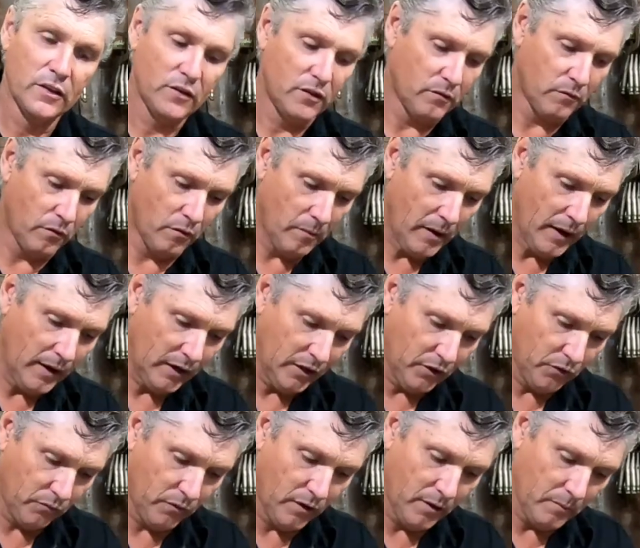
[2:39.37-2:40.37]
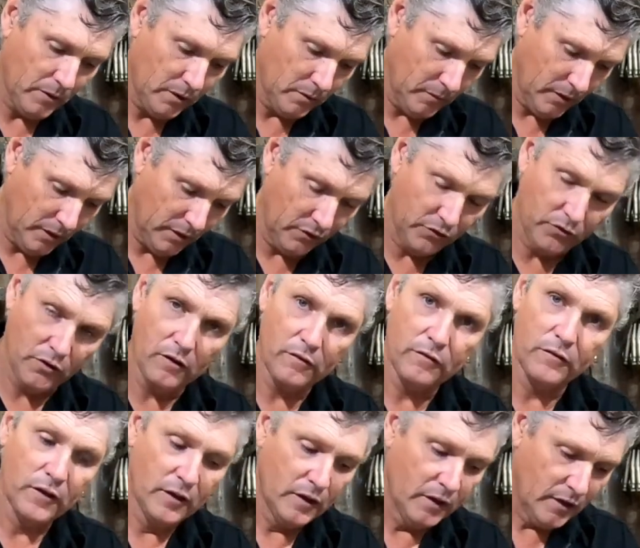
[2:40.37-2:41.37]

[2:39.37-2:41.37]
the remaining 3mm off,